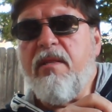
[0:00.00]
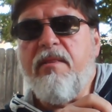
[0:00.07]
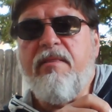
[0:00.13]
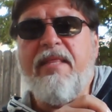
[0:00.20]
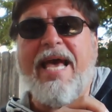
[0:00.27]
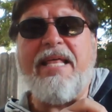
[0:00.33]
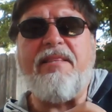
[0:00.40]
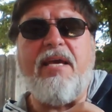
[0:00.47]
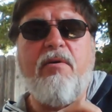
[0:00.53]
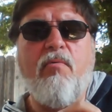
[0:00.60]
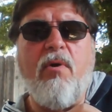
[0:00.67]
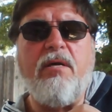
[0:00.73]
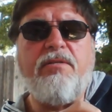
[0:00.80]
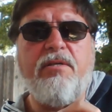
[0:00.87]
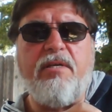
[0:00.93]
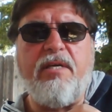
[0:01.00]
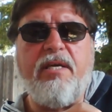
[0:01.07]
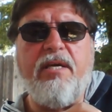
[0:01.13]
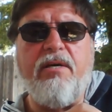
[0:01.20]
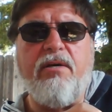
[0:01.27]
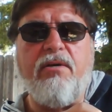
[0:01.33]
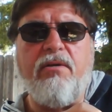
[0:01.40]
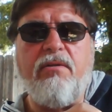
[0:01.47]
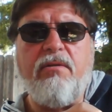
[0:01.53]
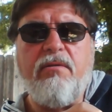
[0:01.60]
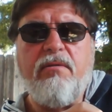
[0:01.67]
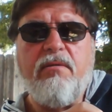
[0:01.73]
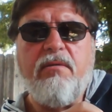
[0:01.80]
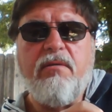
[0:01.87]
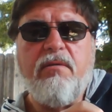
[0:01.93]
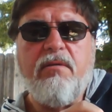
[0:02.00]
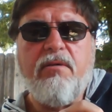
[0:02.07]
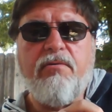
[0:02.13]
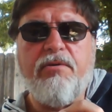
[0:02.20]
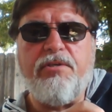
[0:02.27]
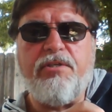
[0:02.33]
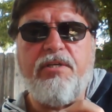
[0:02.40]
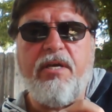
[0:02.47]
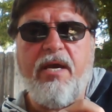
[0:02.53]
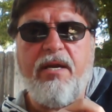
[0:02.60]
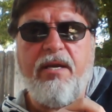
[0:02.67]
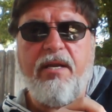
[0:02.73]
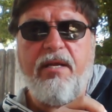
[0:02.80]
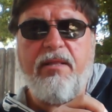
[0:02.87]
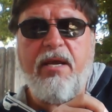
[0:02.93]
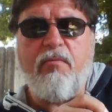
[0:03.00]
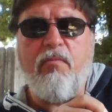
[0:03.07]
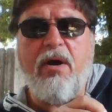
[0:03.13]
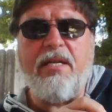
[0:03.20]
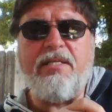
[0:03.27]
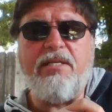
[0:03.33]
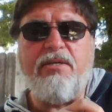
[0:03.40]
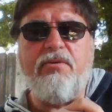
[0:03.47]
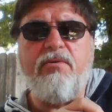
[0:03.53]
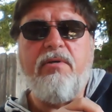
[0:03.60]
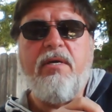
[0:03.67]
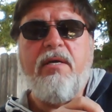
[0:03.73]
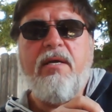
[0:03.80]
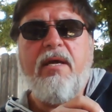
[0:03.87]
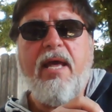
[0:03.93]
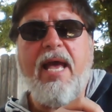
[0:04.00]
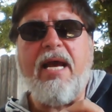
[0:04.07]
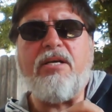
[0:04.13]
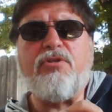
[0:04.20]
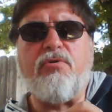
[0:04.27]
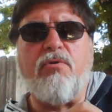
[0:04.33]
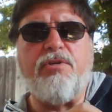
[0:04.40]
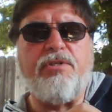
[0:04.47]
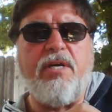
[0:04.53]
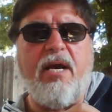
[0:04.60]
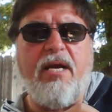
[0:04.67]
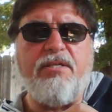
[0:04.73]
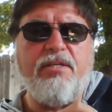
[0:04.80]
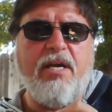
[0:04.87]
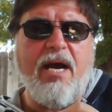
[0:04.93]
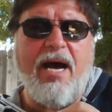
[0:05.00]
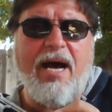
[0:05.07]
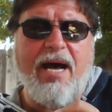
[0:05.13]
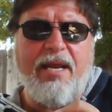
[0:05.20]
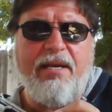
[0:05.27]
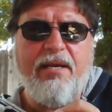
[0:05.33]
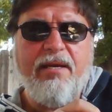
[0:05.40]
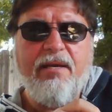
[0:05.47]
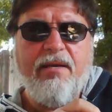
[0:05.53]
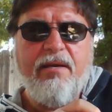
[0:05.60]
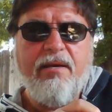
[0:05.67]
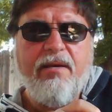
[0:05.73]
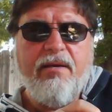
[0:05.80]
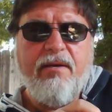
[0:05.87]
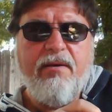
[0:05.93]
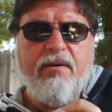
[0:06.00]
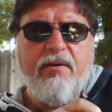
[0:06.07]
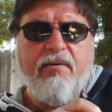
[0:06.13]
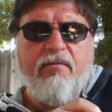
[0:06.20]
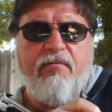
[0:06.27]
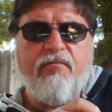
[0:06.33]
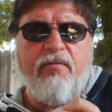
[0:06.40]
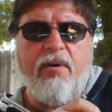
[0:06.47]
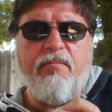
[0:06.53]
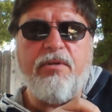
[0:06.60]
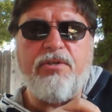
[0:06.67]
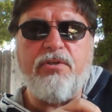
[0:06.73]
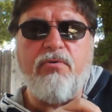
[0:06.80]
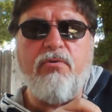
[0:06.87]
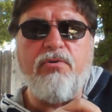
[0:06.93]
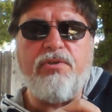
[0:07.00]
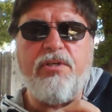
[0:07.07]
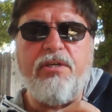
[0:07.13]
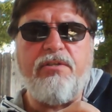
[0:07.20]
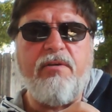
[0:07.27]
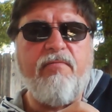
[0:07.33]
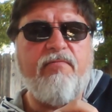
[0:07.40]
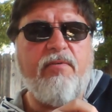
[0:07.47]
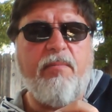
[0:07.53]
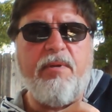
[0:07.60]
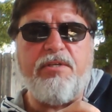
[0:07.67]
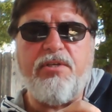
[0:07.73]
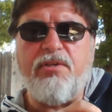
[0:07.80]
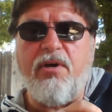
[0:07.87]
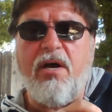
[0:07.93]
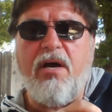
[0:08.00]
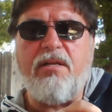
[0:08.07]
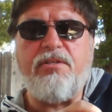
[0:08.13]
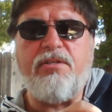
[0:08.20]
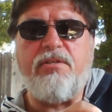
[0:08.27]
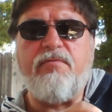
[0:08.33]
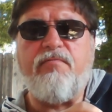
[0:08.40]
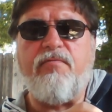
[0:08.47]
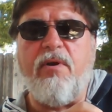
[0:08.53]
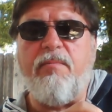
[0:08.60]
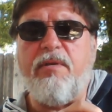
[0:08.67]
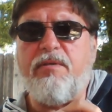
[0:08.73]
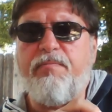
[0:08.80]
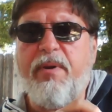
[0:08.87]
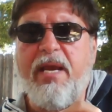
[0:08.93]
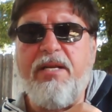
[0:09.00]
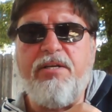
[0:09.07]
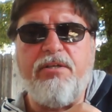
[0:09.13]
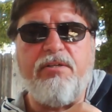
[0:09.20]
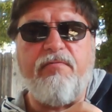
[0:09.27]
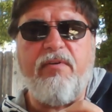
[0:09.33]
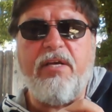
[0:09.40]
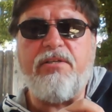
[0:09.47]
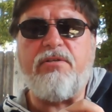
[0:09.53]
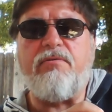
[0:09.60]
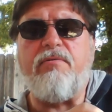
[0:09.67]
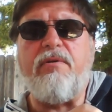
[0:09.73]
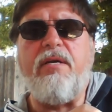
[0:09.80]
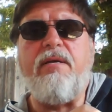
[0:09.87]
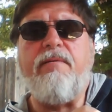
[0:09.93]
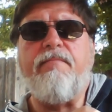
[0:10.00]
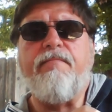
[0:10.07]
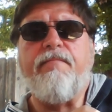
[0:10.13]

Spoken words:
that they want to kill Christianity. They want to exorcise God from the school system, from its thoughts, from its pages of history.